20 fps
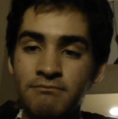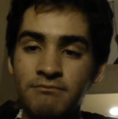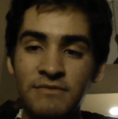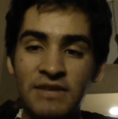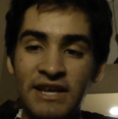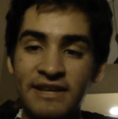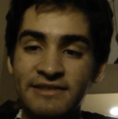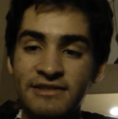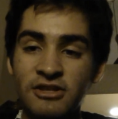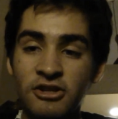
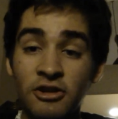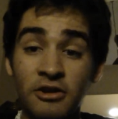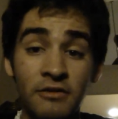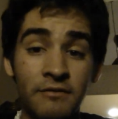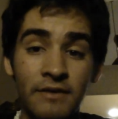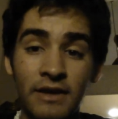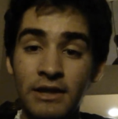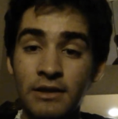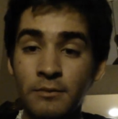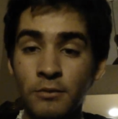decks that are
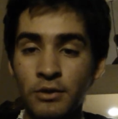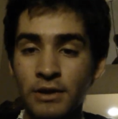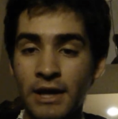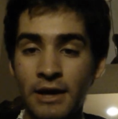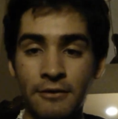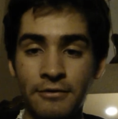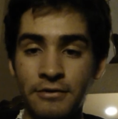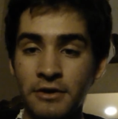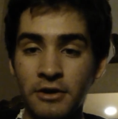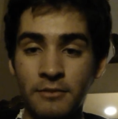available
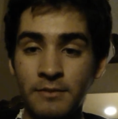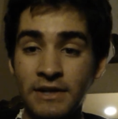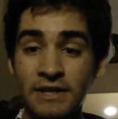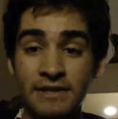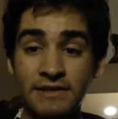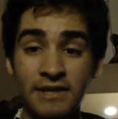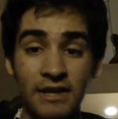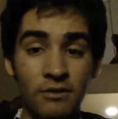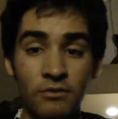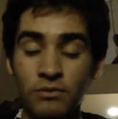out there,
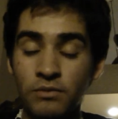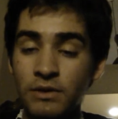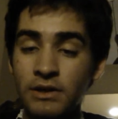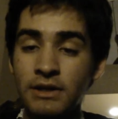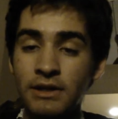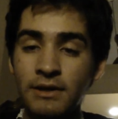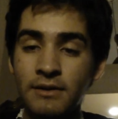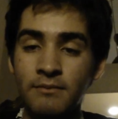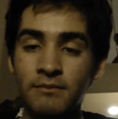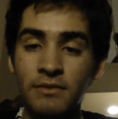because I
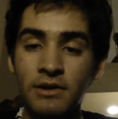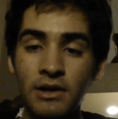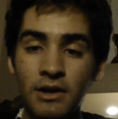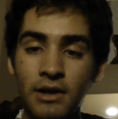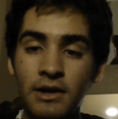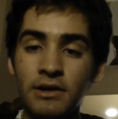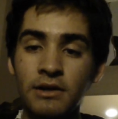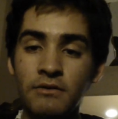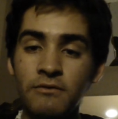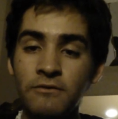really am
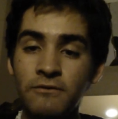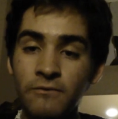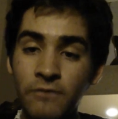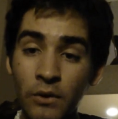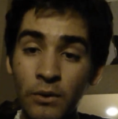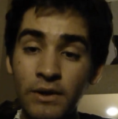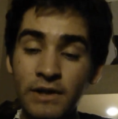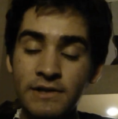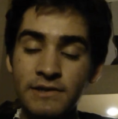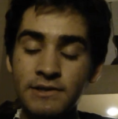not
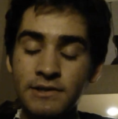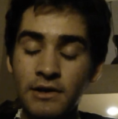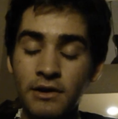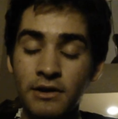focused